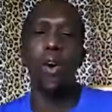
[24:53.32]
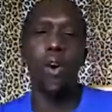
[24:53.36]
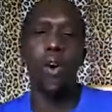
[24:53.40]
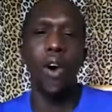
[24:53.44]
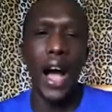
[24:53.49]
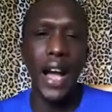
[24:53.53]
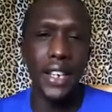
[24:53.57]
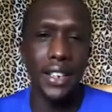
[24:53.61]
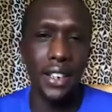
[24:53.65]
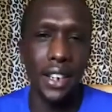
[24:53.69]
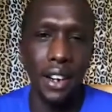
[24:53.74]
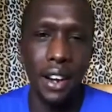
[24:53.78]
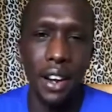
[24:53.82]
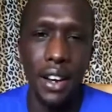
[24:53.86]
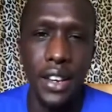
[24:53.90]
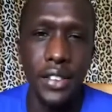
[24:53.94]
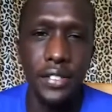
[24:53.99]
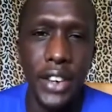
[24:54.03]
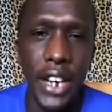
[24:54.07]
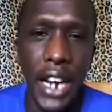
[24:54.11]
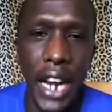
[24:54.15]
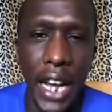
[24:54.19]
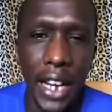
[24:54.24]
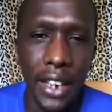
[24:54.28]
I
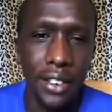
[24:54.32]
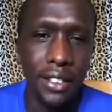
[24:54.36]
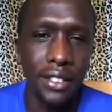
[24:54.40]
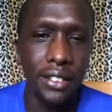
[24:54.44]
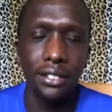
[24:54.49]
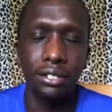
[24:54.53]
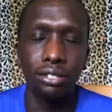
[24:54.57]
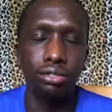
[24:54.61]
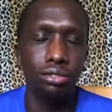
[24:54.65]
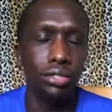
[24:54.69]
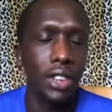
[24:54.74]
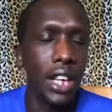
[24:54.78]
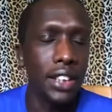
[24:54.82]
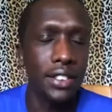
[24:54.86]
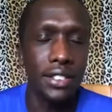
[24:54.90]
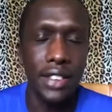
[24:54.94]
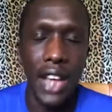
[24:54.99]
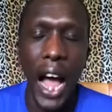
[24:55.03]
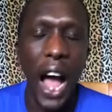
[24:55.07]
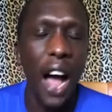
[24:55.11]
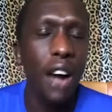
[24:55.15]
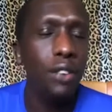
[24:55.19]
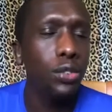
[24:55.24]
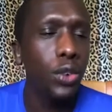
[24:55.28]
even like, yes,
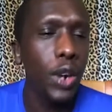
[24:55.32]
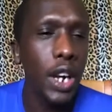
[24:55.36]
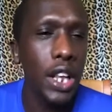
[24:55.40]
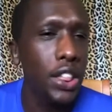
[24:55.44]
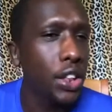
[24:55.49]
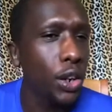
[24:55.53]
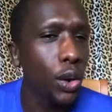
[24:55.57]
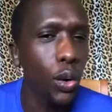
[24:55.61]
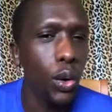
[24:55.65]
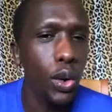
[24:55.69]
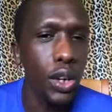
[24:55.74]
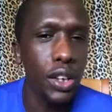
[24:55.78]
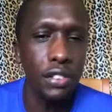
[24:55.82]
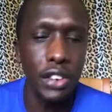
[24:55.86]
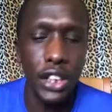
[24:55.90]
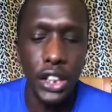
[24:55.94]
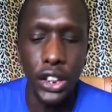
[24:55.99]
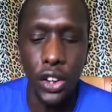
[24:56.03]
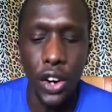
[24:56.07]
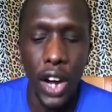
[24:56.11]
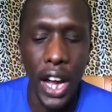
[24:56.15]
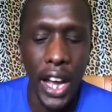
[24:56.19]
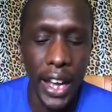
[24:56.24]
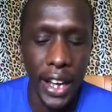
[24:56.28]
halfway through, even
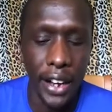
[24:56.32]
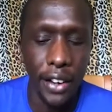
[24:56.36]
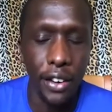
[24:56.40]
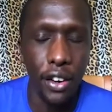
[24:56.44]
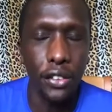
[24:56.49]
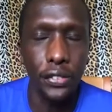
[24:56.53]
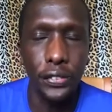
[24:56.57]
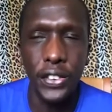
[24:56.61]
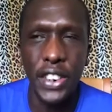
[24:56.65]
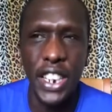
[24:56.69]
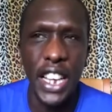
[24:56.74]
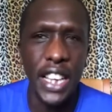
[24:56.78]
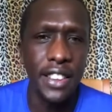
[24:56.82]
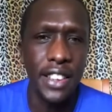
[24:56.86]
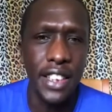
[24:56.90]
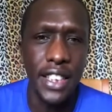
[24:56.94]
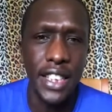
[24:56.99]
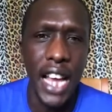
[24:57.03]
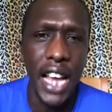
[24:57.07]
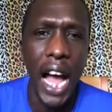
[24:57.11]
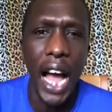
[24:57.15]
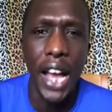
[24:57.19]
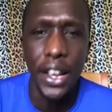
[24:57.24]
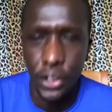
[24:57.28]
though I had not finished it,
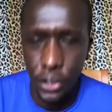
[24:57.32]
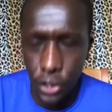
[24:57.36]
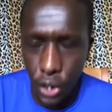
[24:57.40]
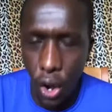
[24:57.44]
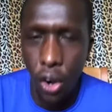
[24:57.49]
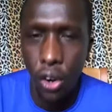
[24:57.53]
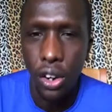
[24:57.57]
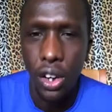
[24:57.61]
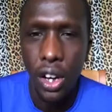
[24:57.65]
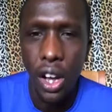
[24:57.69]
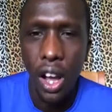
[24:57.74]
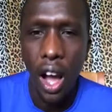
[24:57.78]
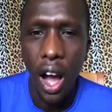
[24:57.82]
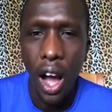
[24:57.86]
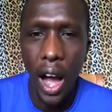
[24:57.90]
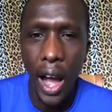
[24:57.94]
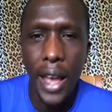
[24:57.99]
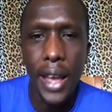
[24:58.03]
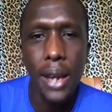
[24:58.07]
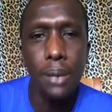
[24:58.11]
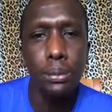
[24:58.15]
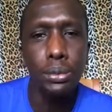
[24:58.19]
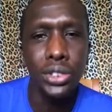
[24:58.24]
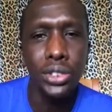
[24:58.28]
yeah, I know. I
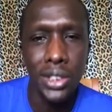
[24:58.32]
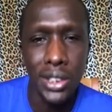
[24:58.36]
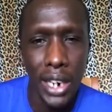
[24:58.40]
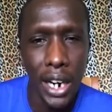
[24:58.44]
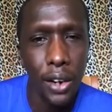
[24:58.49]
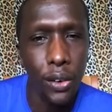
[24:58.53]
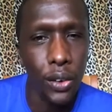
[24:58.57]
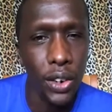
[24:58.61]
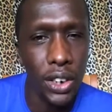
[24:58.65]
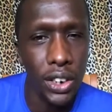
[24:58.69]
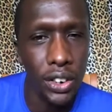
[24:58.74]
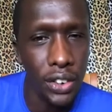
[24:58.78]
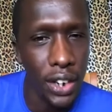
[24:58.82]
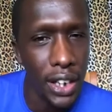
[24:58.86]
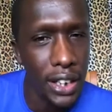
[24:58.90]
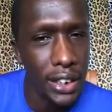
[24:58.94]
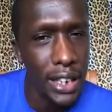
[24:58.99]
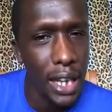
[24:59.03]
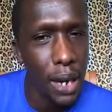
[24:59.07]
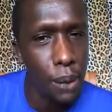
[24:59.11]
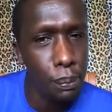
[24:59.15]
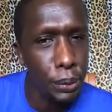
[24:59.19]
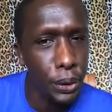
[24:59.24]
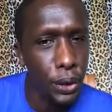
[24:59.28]
am struggling right
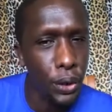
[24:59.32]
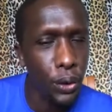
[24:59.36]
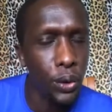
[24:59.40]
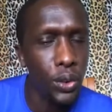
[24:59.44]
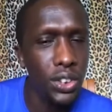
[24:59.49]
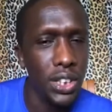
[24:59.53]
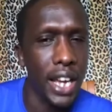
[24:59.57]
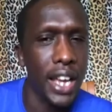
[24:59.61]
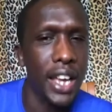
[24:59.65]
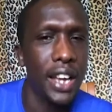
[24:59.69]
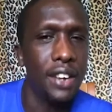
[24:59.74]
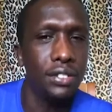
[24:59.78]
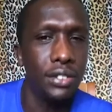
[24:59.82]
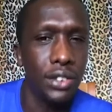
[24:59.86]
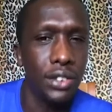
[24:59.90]
now because I have